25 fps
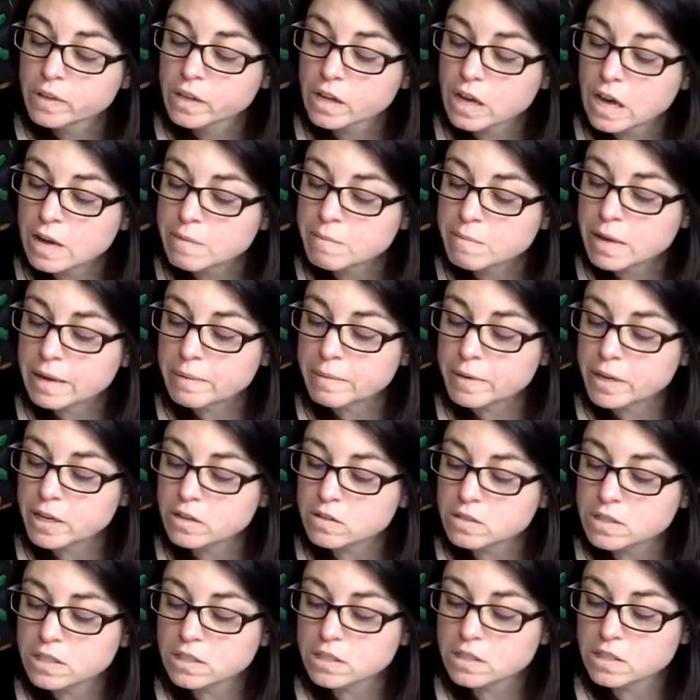I'm maybe
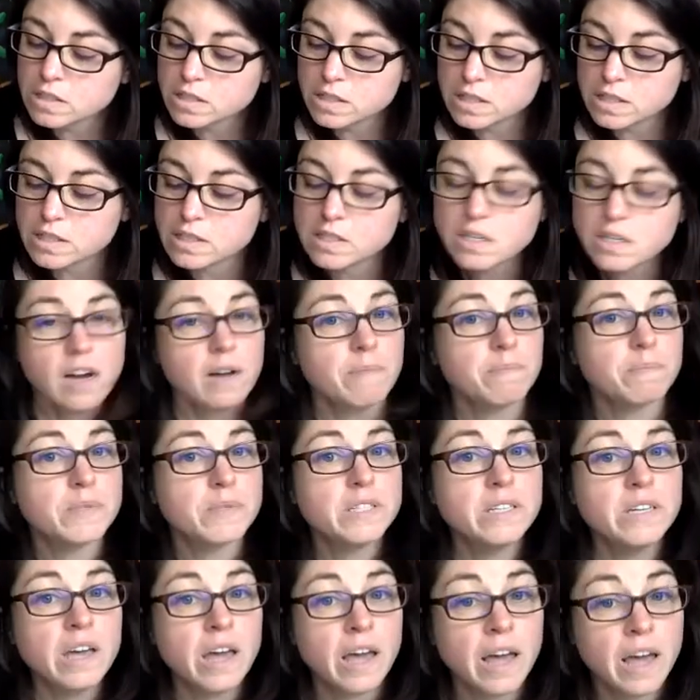using just the top
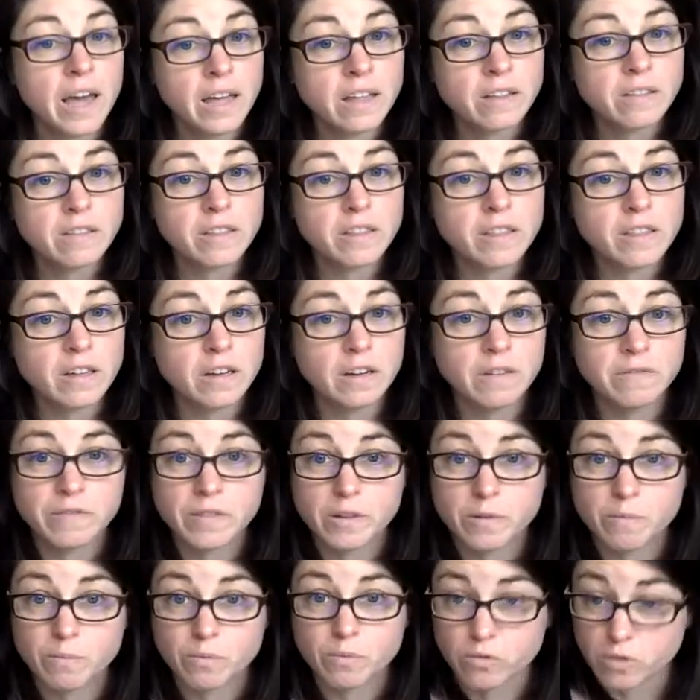1/10 of
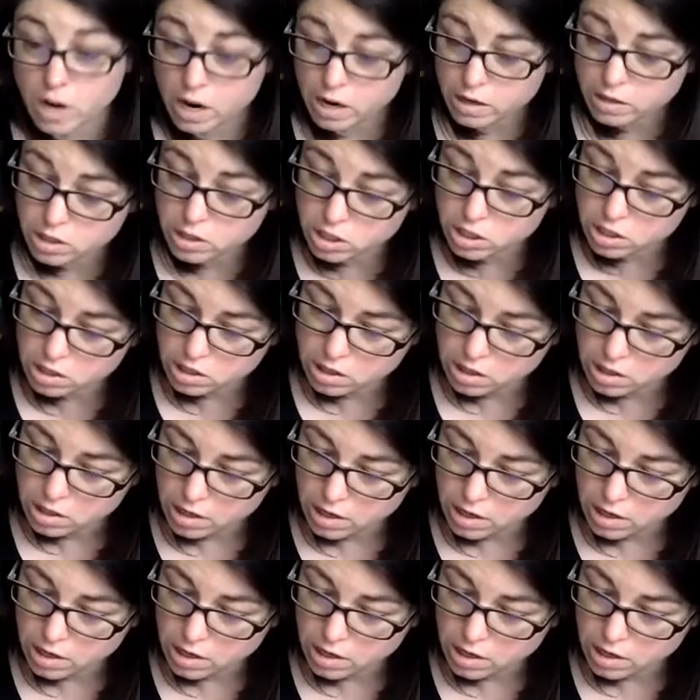the brush.